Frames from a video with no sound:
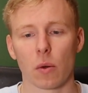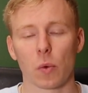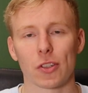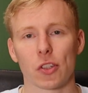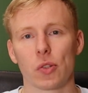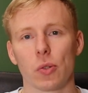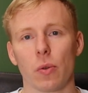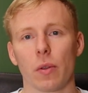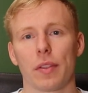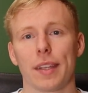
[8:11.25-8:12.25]
which
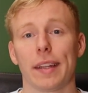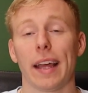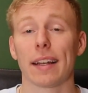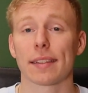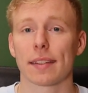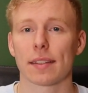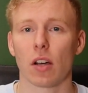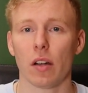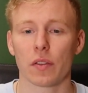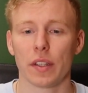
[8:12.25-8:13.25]
do the analysis
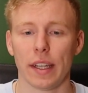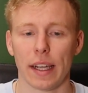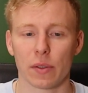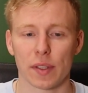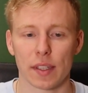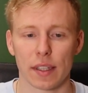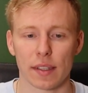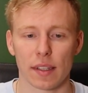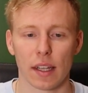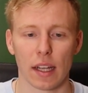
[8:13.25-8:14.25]
of the
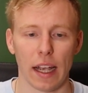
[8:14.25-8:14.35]
IOCs.